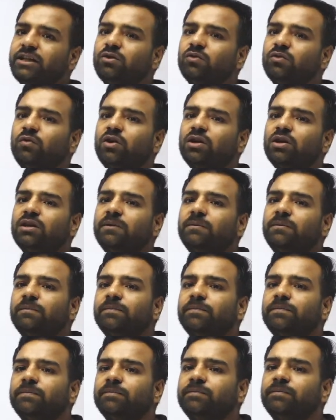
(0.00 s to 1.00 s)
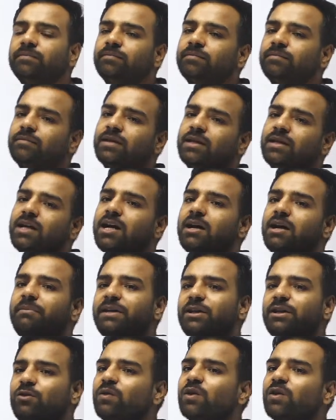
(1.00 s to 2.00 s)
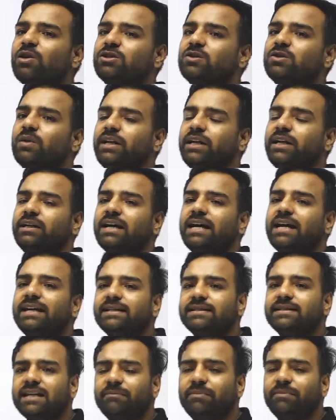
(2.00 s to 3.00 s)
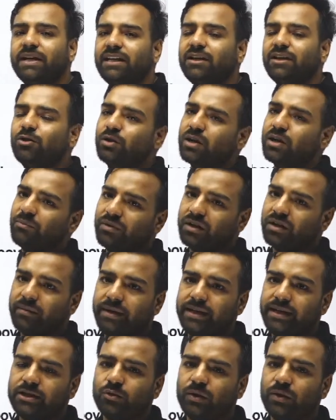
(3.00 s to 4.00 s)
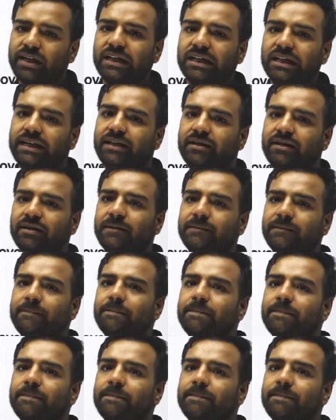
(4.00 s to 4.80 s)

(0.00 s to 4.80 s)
to what? Aman, you are also correct. I guess I am getting your comments quite late. Huh?